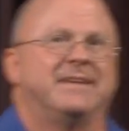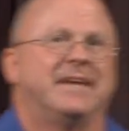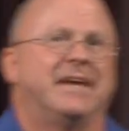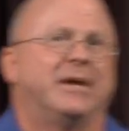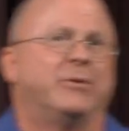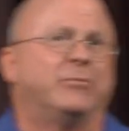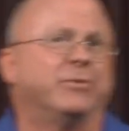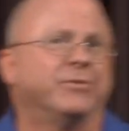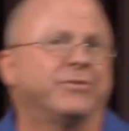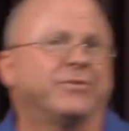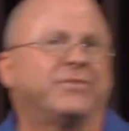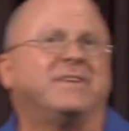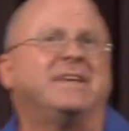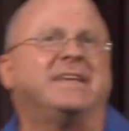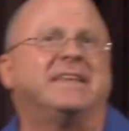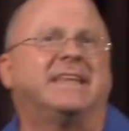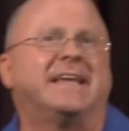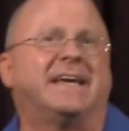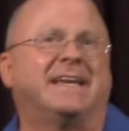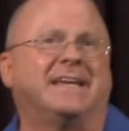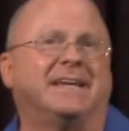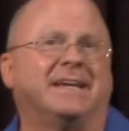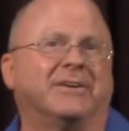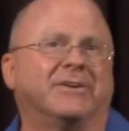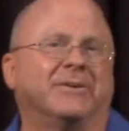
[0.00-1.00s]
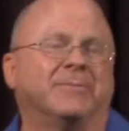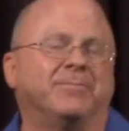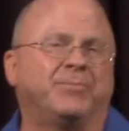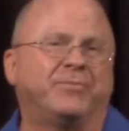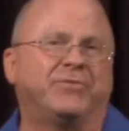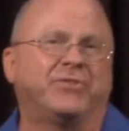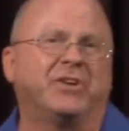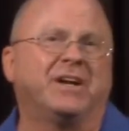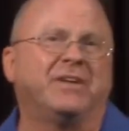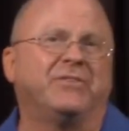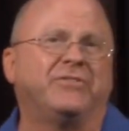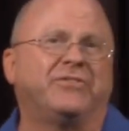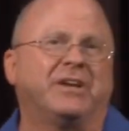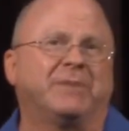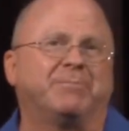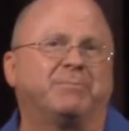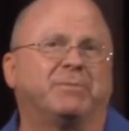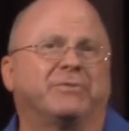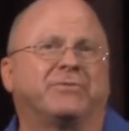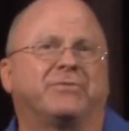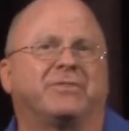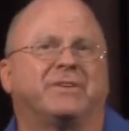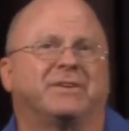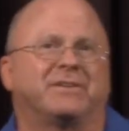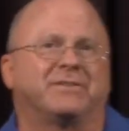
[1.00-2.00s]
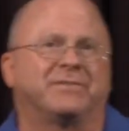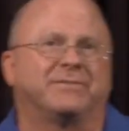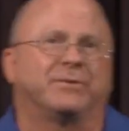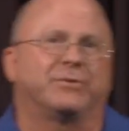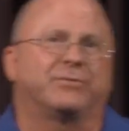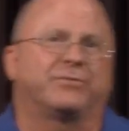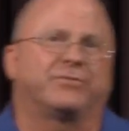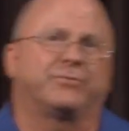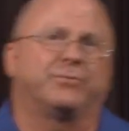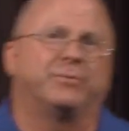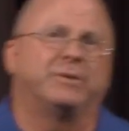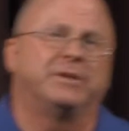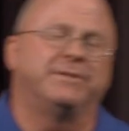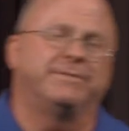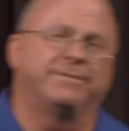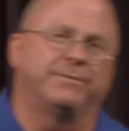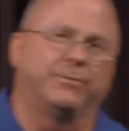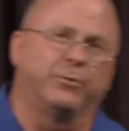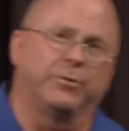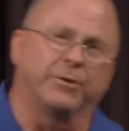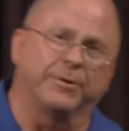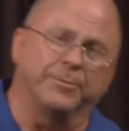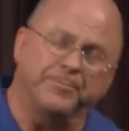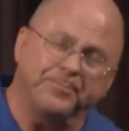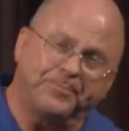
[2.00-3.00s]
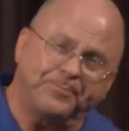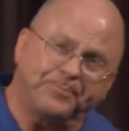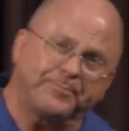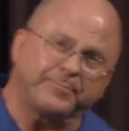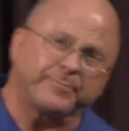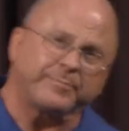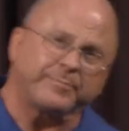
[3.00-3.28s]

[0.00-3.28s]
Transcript: And we'll see that here. John chapter 6, verse 24.